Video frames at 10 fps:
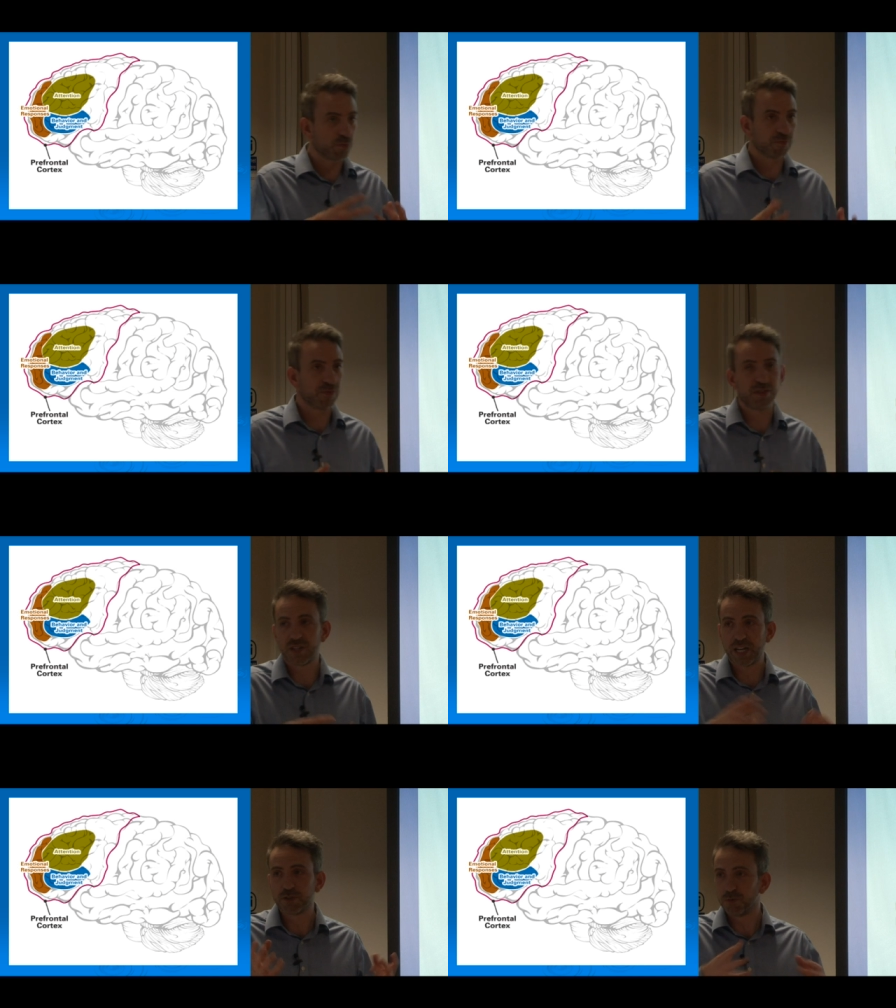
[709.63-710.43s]

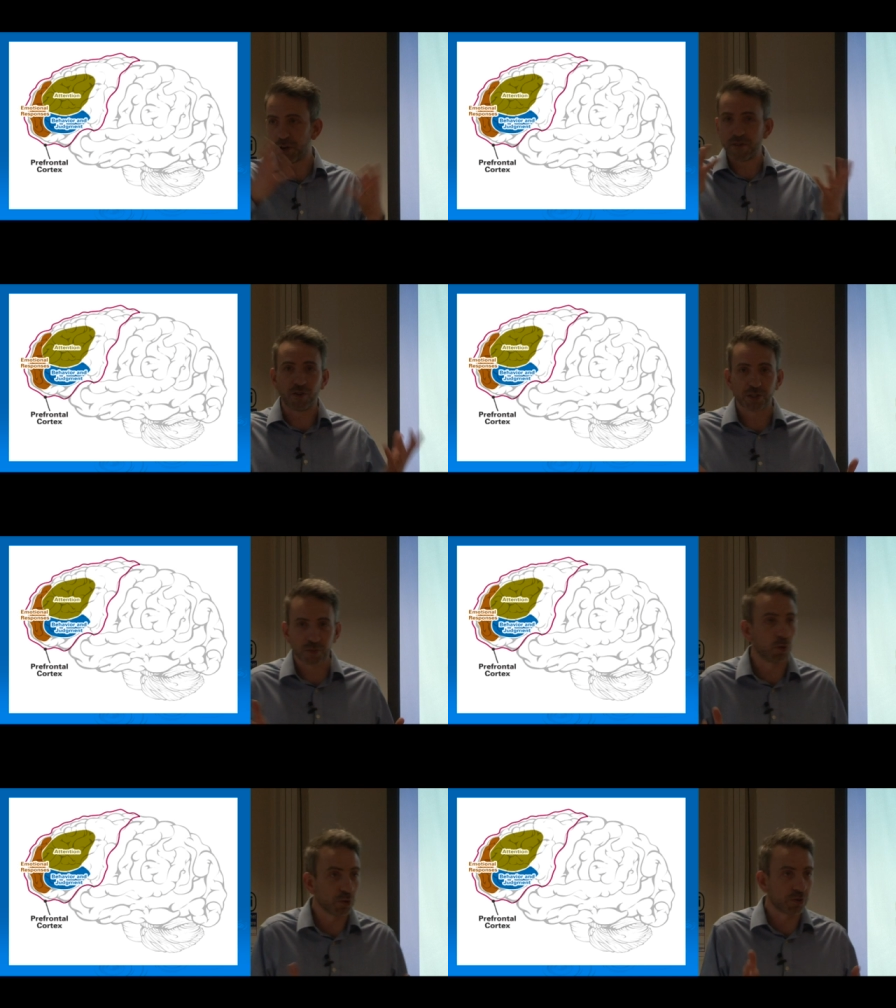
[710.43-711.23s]
international level at
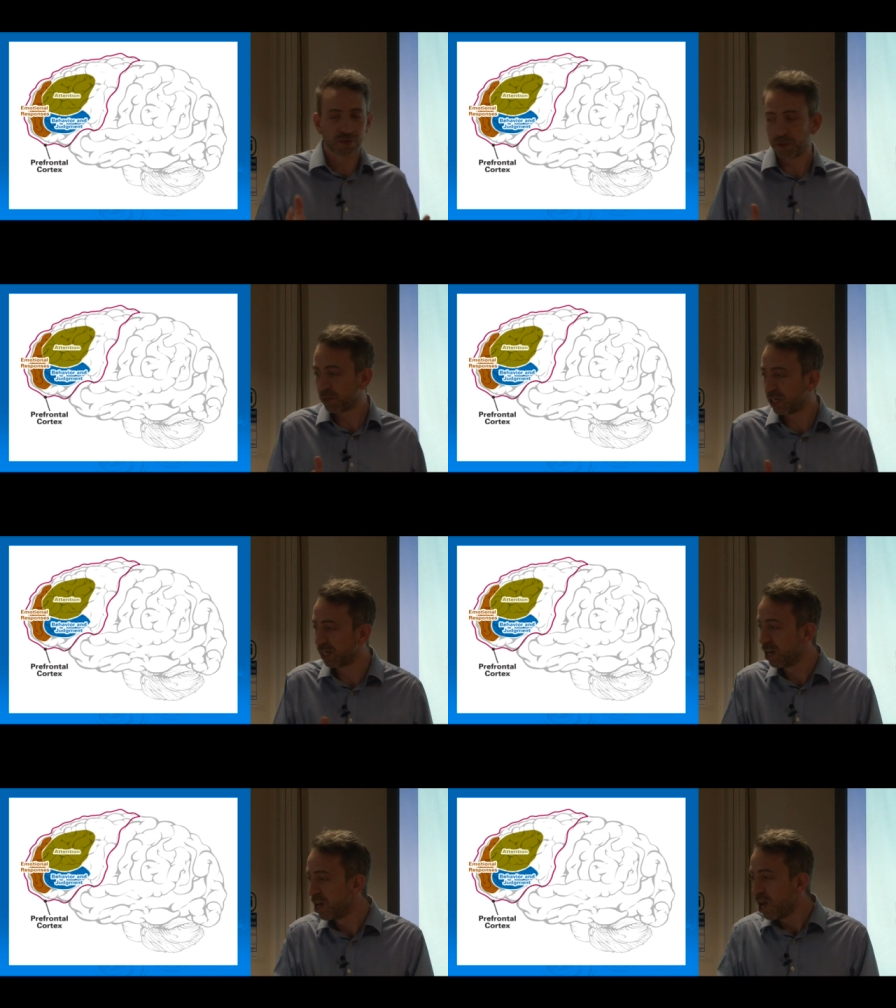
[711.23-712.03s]
sports or something.
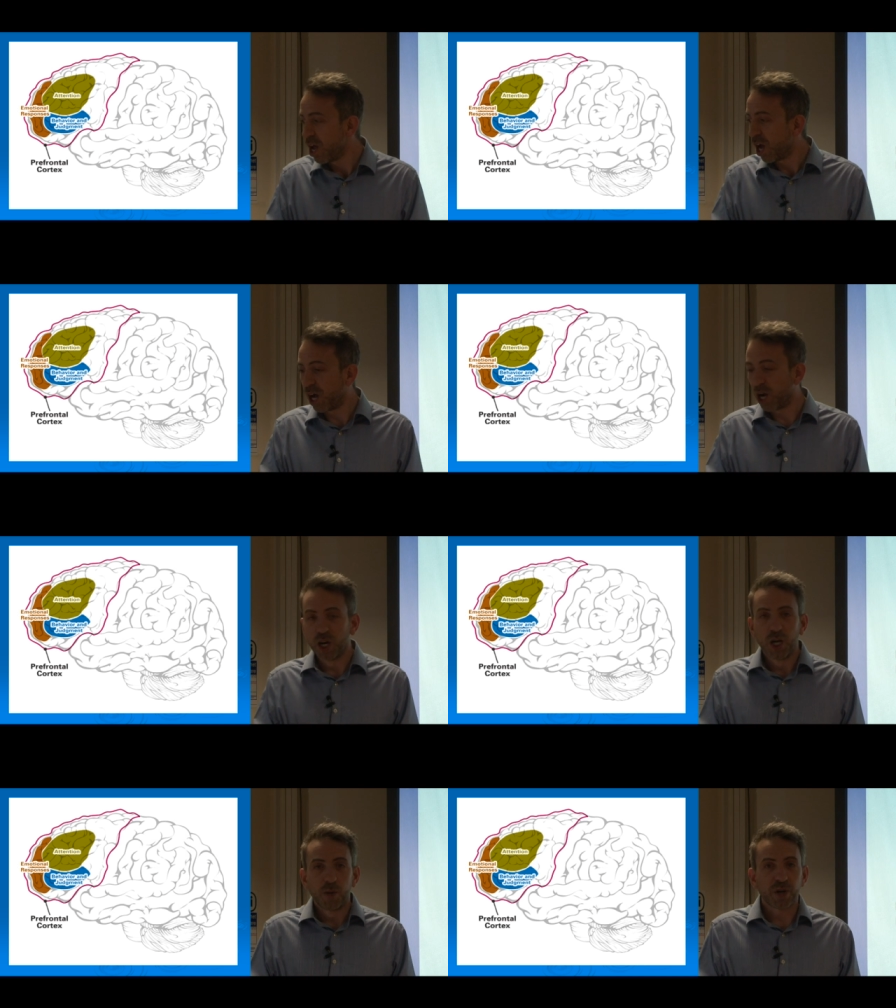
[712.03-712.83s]

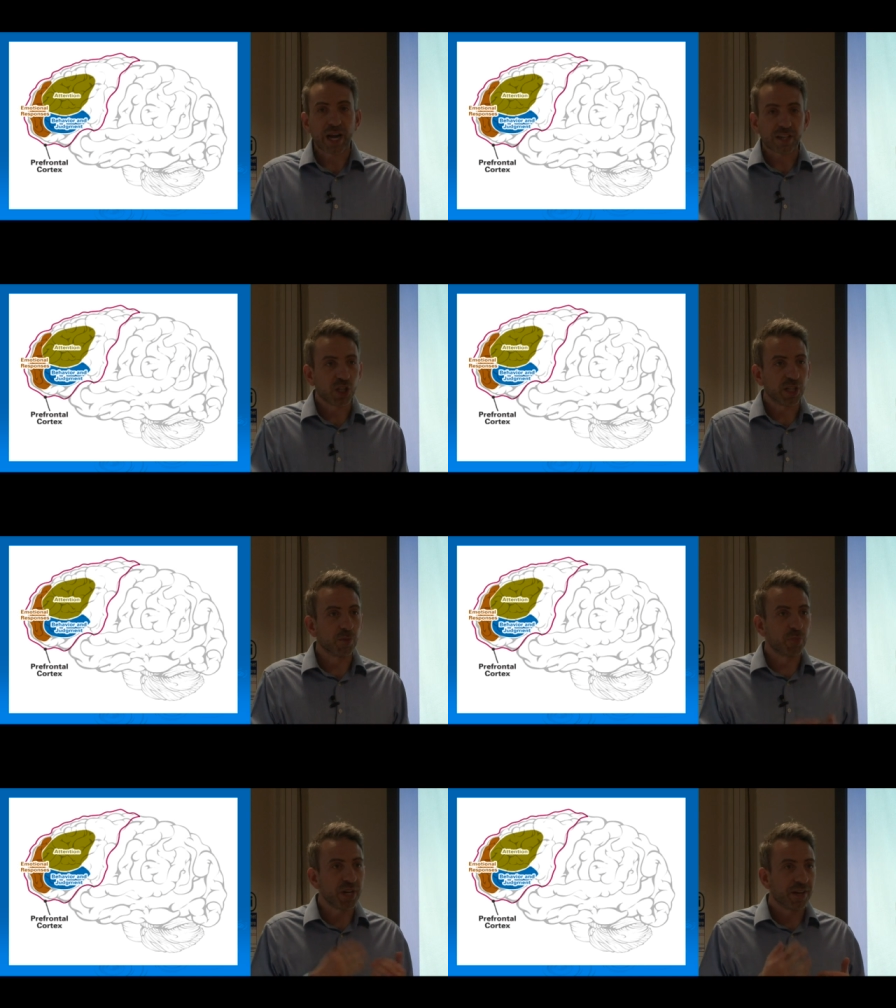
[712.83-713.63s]
But actually the
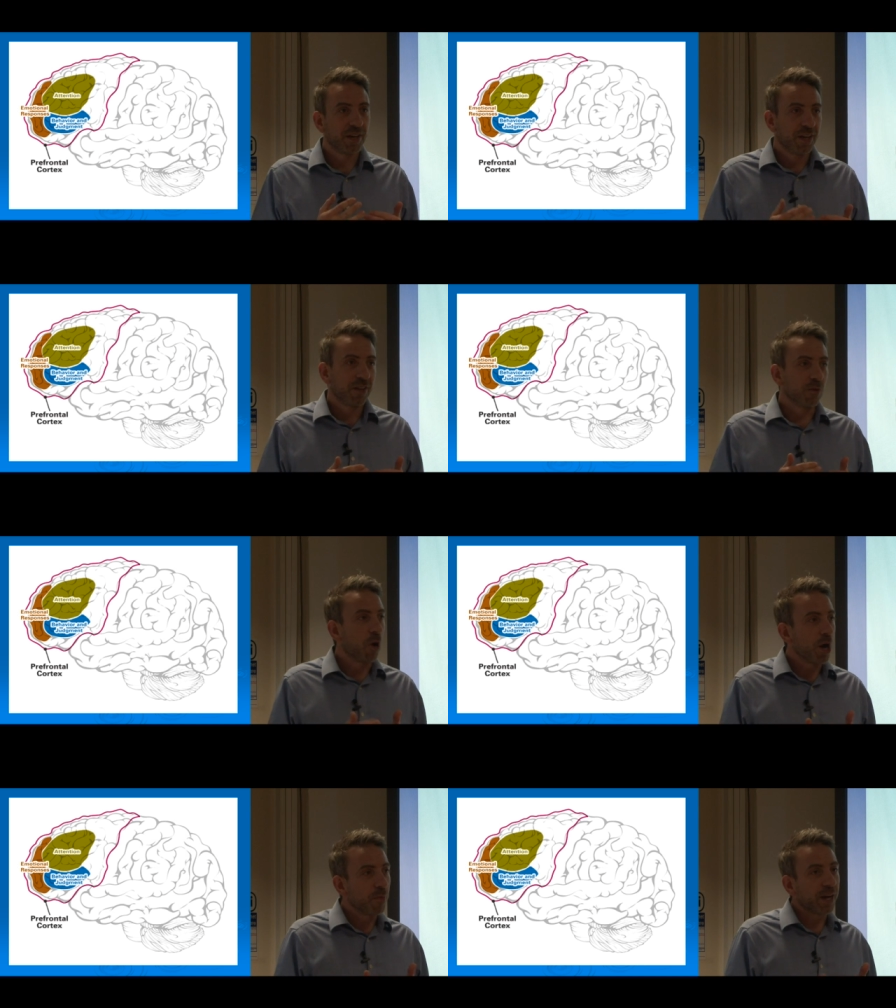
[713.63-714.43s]
bit that
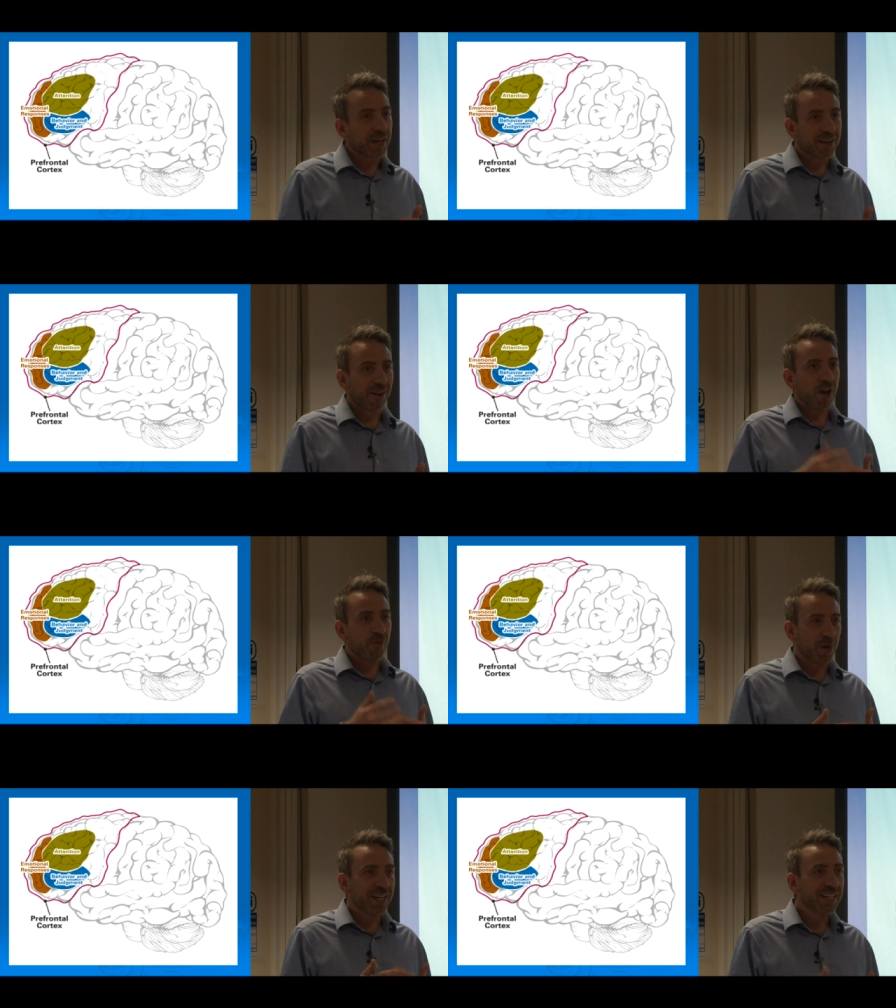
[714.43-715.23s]
might make life a
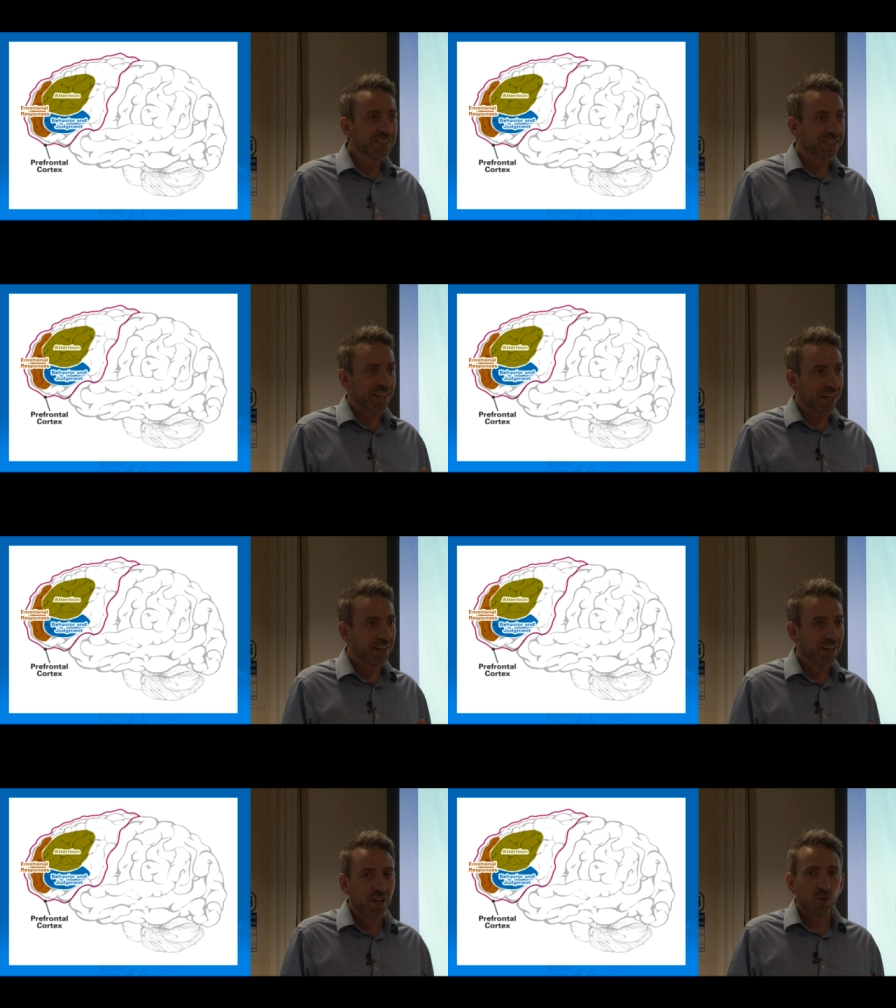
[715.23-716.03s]
bit easier,
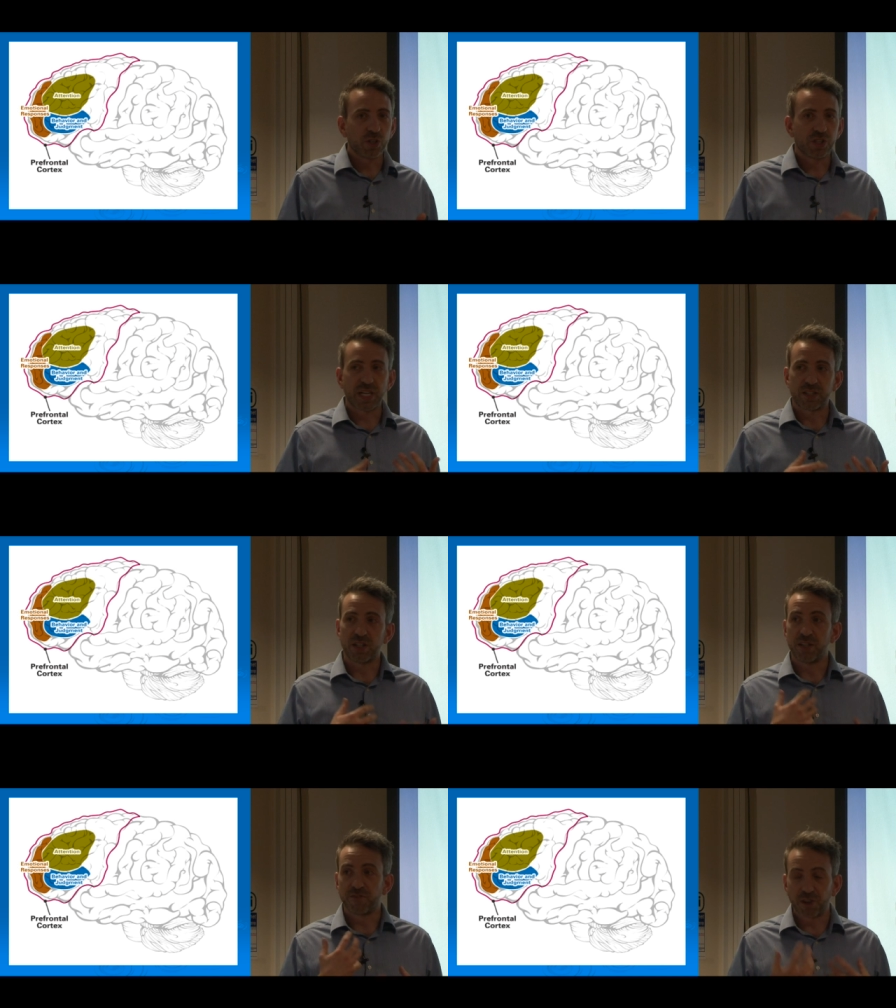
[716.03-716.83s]
which is actually
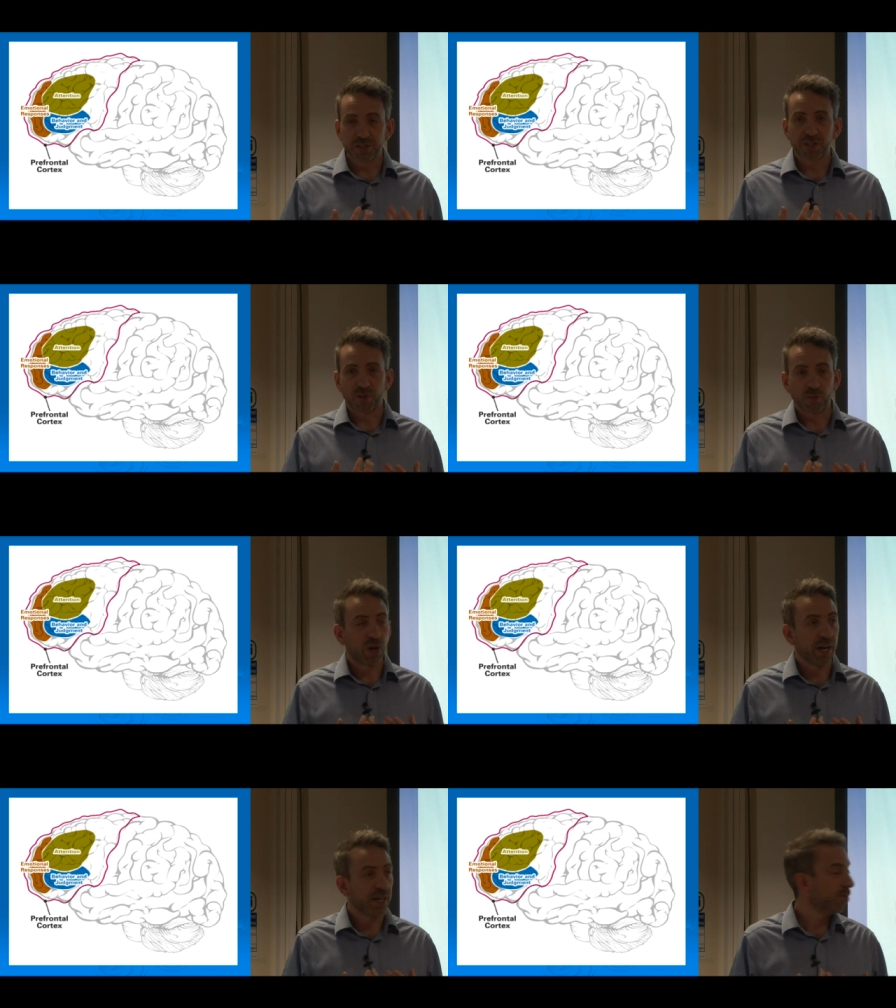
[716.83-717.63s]
the front of the
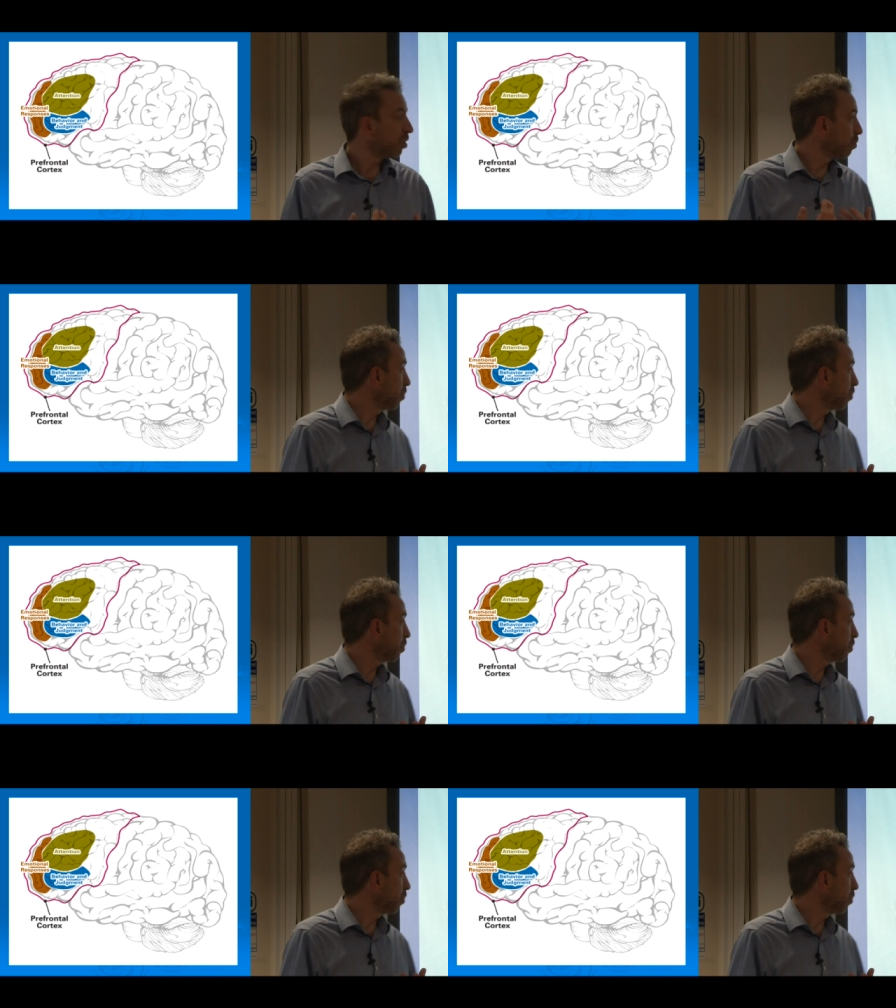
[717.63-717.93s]
brain, which is what we